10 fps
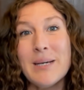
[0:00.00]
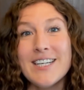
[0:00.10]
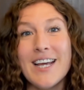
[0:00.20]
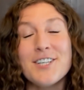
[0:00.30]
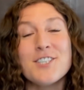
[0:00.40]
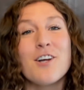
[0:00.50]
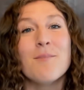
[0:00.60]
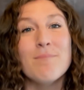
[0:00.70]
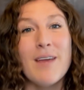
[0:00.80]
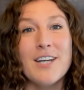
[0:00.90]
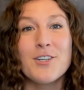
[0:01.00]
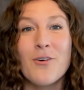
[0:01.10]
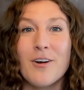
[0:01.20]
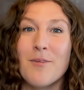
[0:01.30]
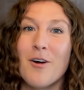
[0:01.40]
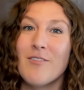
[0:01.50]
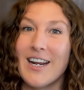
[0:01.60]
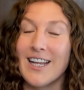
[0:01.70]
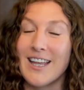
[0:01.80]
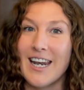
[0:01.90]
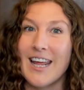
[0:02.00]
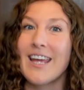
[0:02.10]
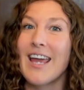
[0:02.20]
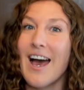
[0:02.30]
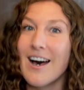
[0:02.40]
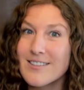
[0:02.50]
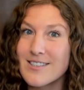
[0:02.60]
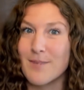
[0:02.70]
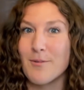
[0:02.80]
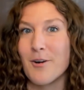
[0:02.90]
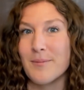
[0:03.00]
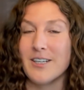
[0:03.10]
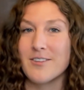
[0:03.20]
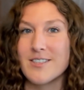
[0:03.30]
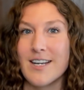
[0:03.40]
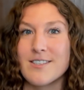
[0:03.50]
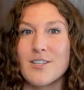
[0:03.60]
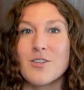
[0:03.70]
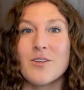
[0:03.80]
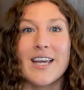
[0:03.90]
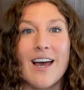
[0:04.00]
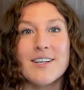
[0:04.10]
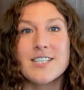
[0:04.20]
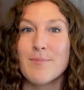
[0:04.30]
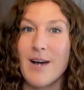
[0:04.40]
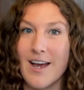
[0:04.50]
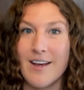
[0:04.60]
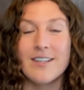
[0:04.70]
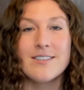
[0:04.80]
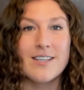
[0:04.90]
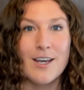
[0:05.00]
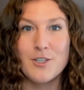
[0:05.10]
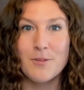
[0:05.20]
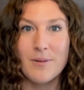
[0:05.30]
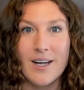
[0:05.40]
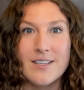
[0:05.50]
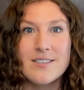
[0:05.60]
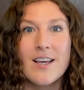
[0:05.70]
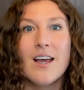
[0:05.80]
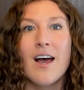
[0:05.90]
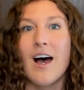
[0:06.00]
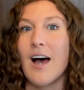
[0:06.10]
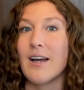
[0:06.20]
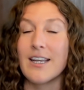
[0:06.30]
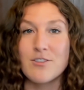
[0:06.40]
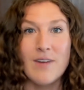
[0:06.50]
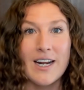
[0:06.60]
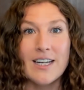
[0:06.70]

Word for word: PTH is our major hormone regulating calcium homeostasis. So the calcium ion, Ca2, uh, gets